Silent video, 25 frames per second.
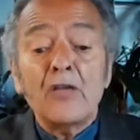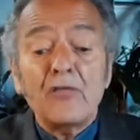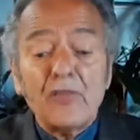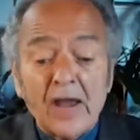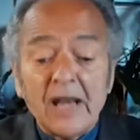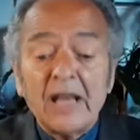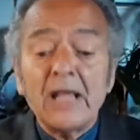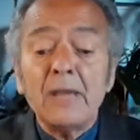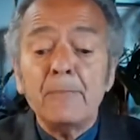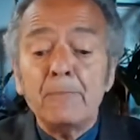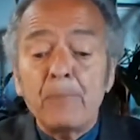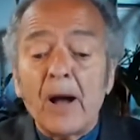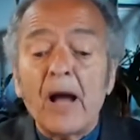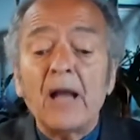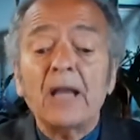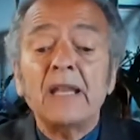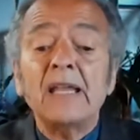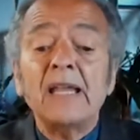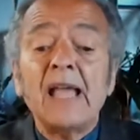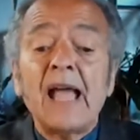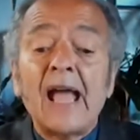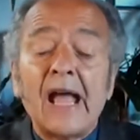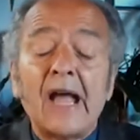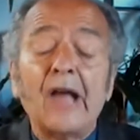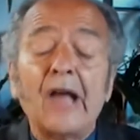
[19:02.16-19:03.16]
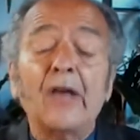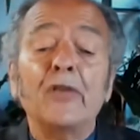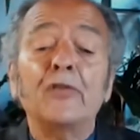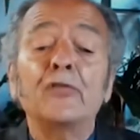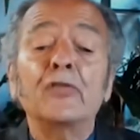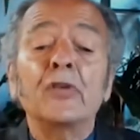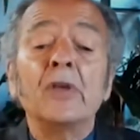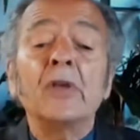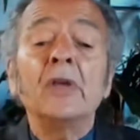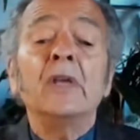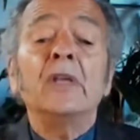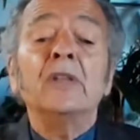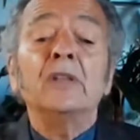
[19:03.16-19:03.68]
If anybody
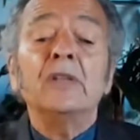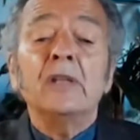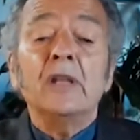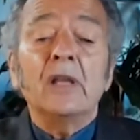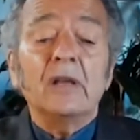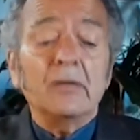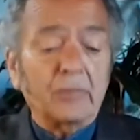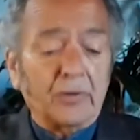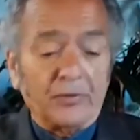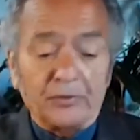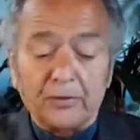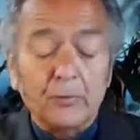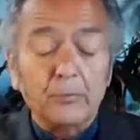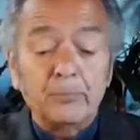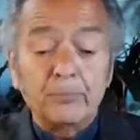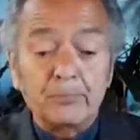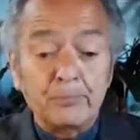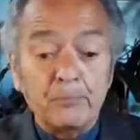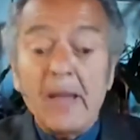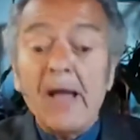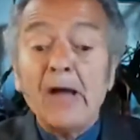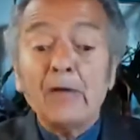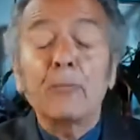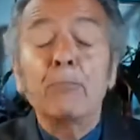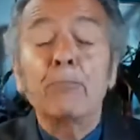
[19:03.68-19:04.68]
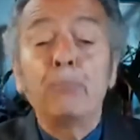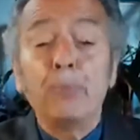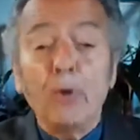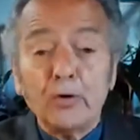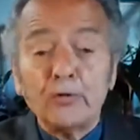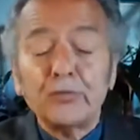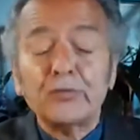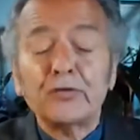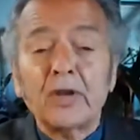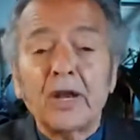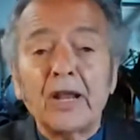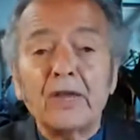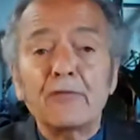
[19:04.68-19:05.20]
has the amount of
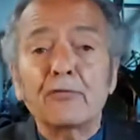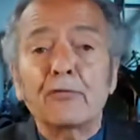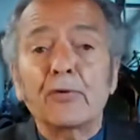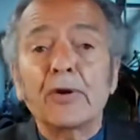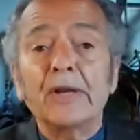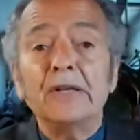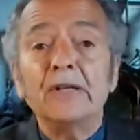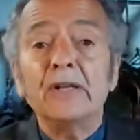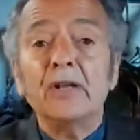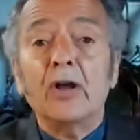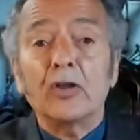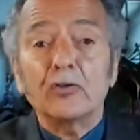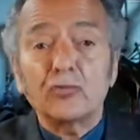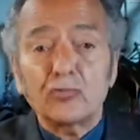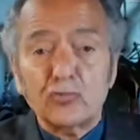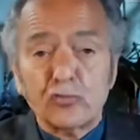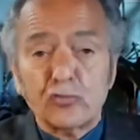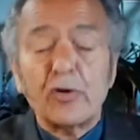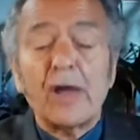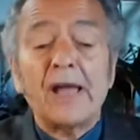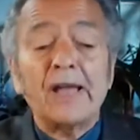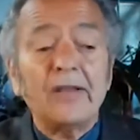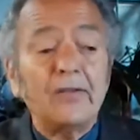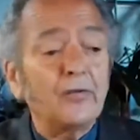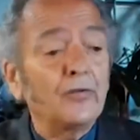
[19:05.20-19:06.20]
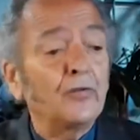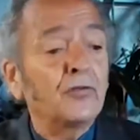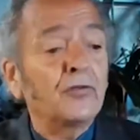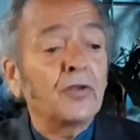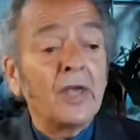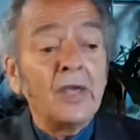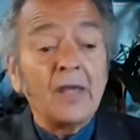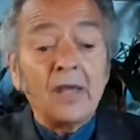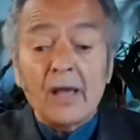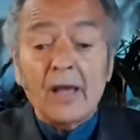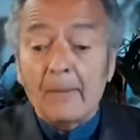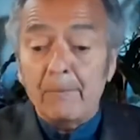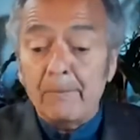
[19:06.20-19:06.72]
books that I've written on
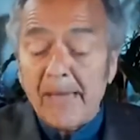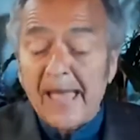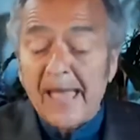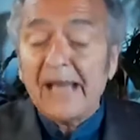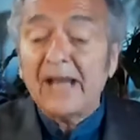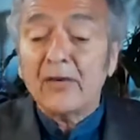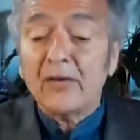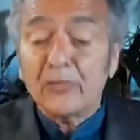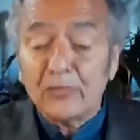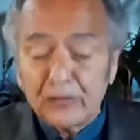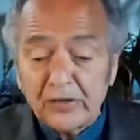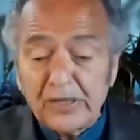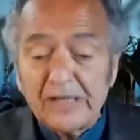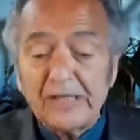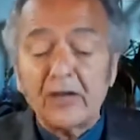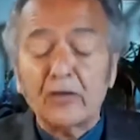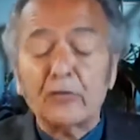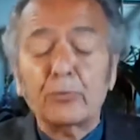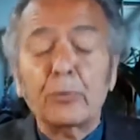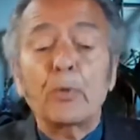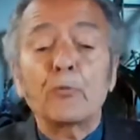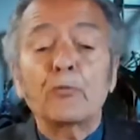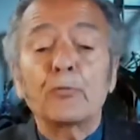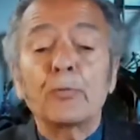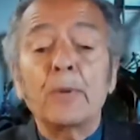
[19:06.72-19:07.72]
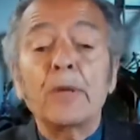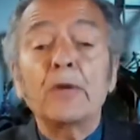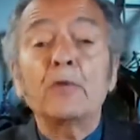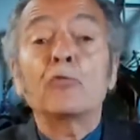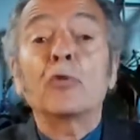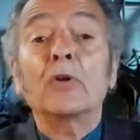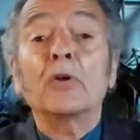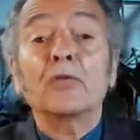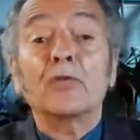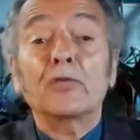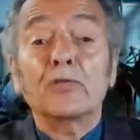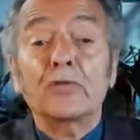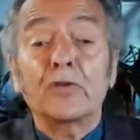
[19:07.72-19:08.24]
trends, a magazine that's been being
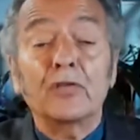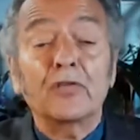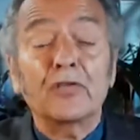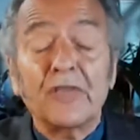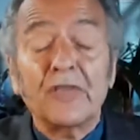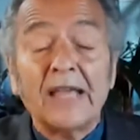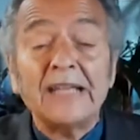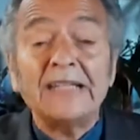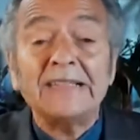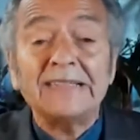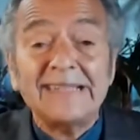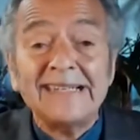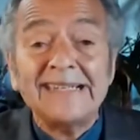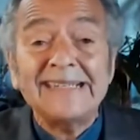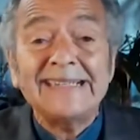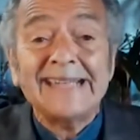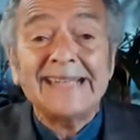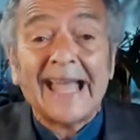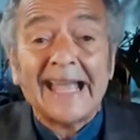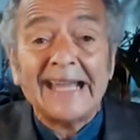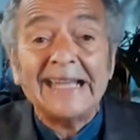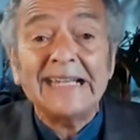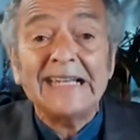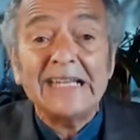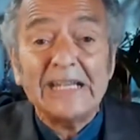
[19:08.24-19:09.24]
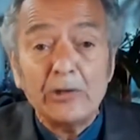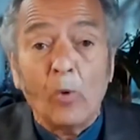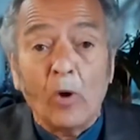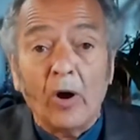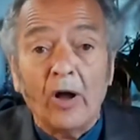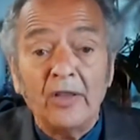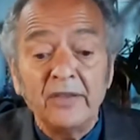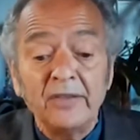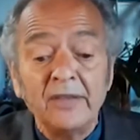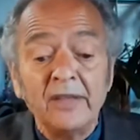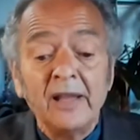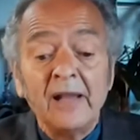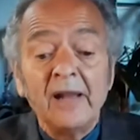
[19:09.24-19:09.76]
written since
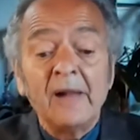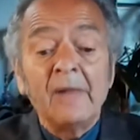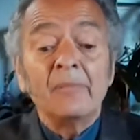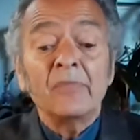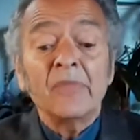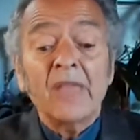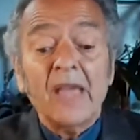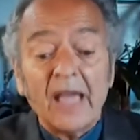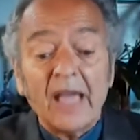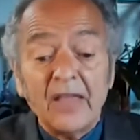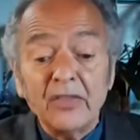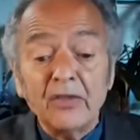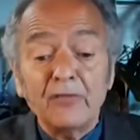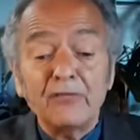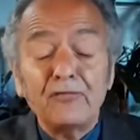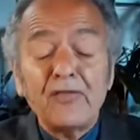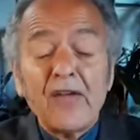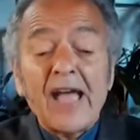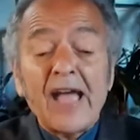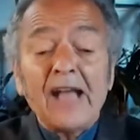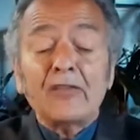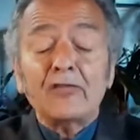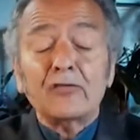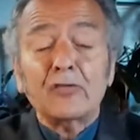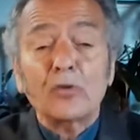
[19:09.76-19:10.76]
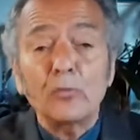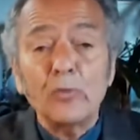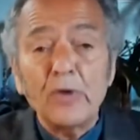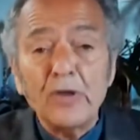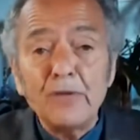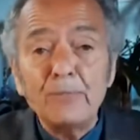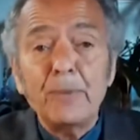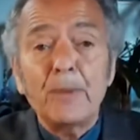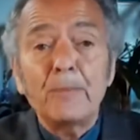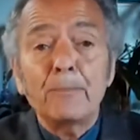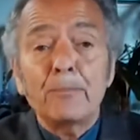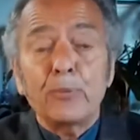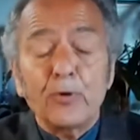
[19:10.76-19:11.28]
1991, and the facts that
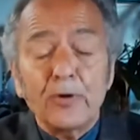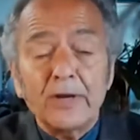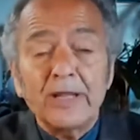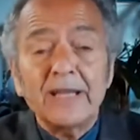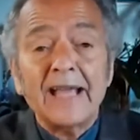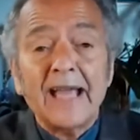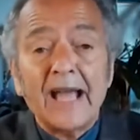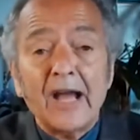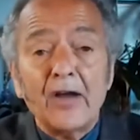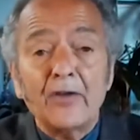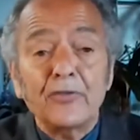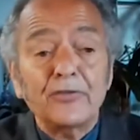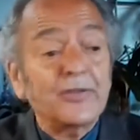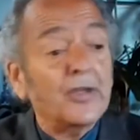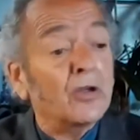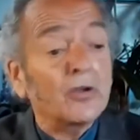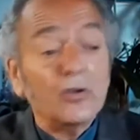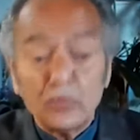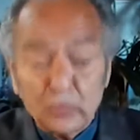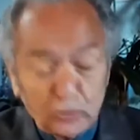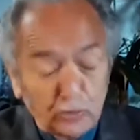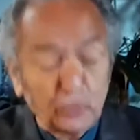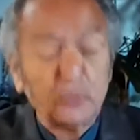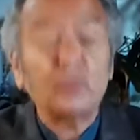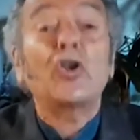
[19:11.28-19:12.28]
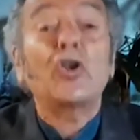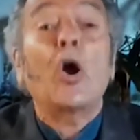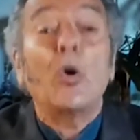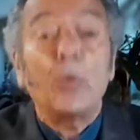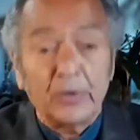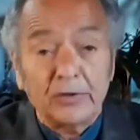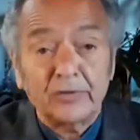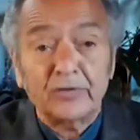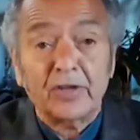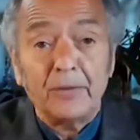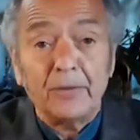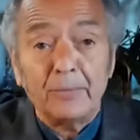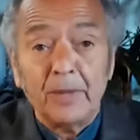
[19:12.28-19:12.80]
we've been putting out there,
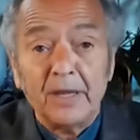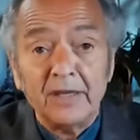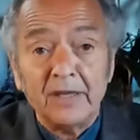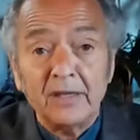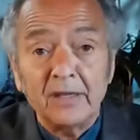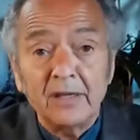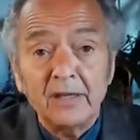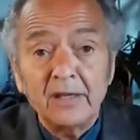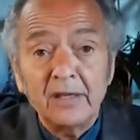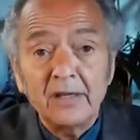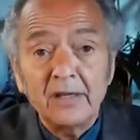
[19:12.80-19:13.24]
show it to me.